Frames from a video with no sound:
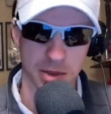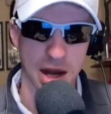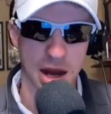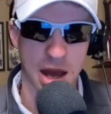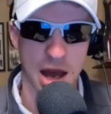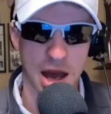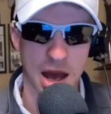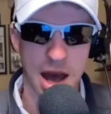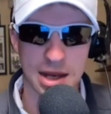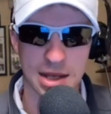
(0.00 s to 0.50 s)

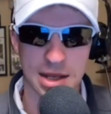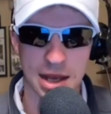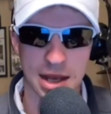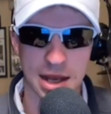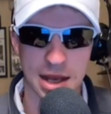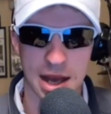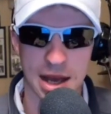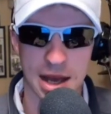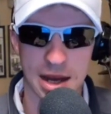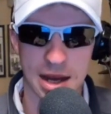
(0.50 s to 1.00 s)
of hot
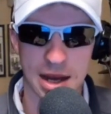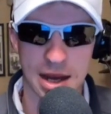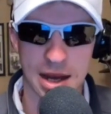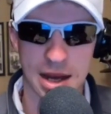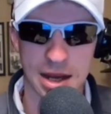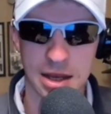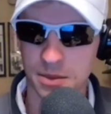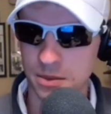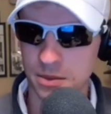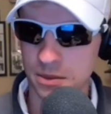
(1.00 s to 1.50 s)
toddy,
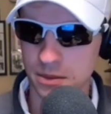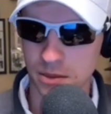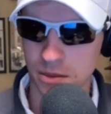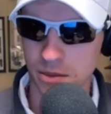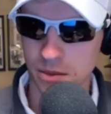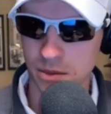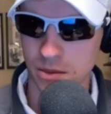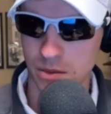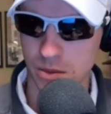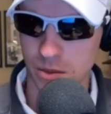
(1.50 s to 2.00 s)

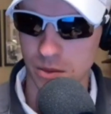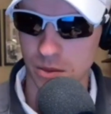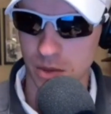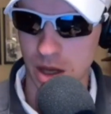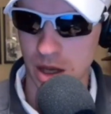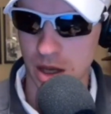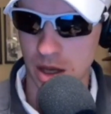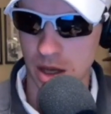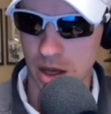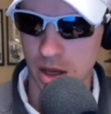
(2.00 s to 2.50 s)

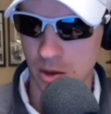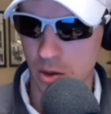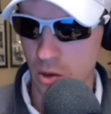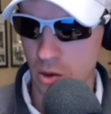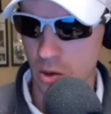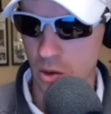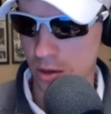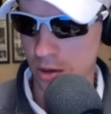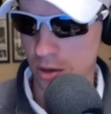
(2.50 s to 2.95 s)
or